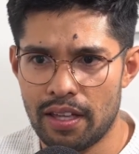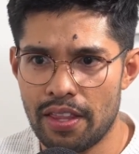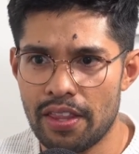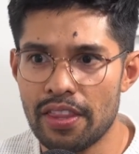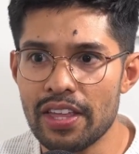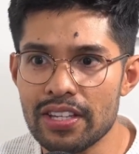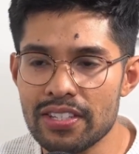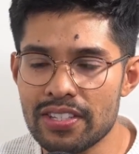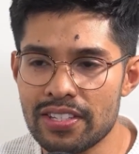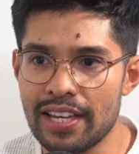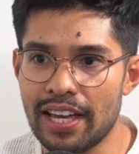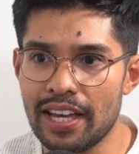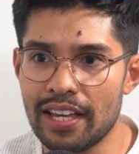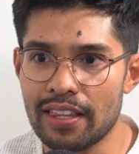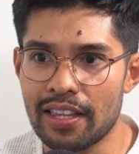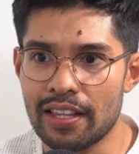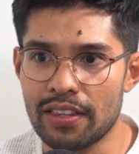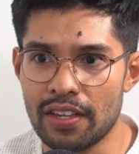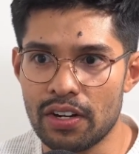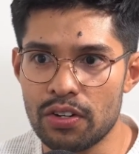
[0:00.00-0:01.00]
They're saying
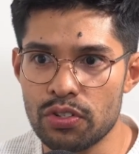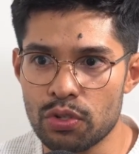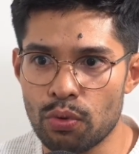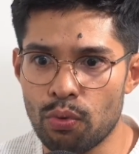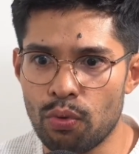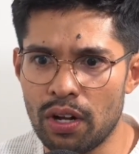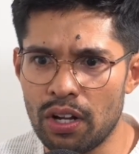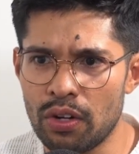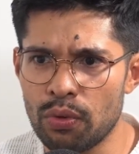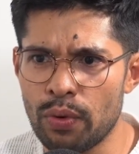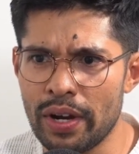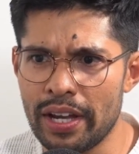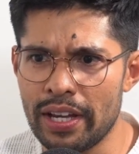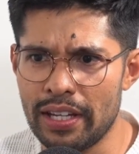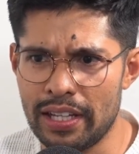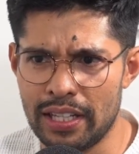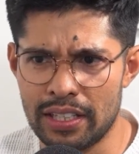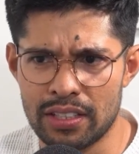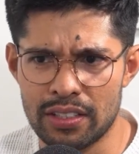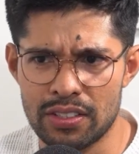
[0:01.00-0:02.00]
that there's a world where
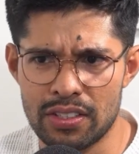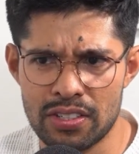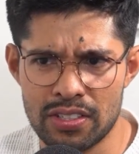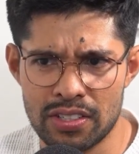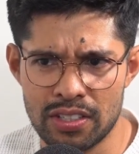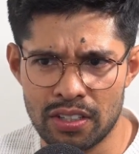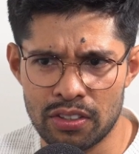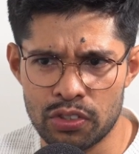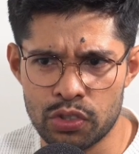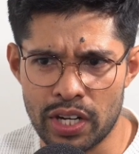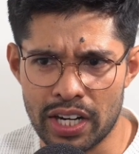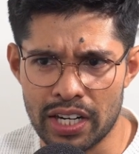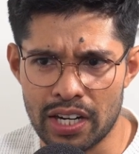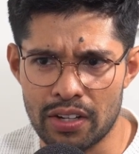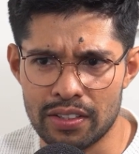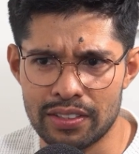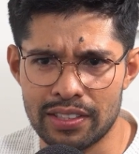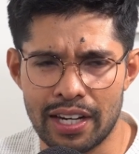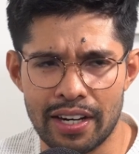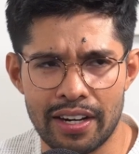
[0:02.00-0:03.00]
it can still track
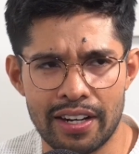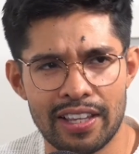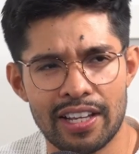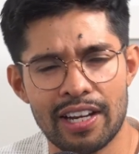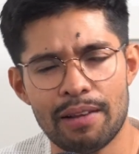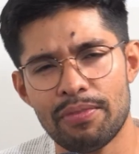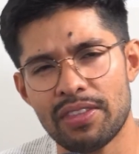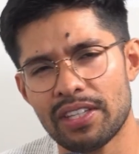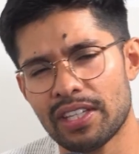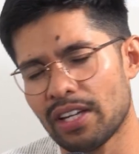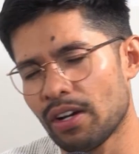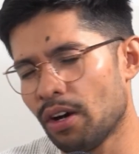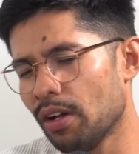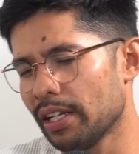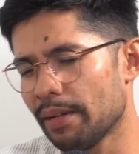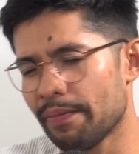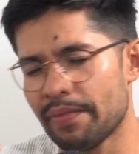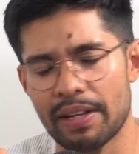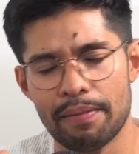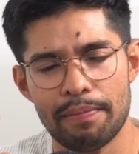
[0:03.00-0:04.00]
our data. Then I'm thinking, hold
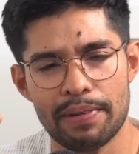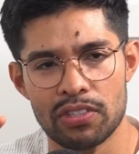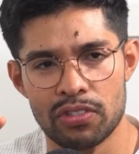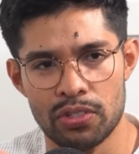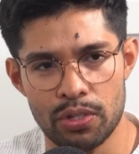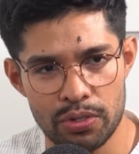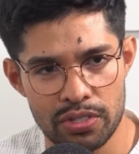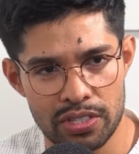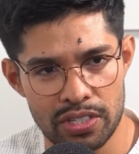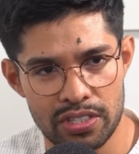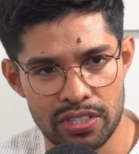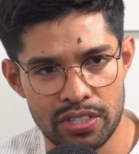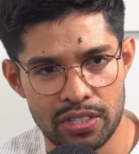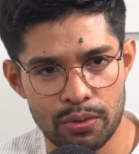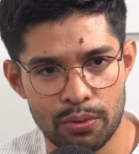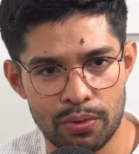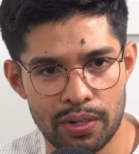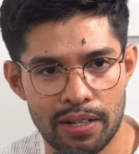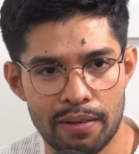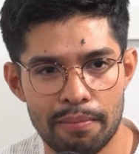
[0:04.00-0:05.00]
up, that makes no sense in the world.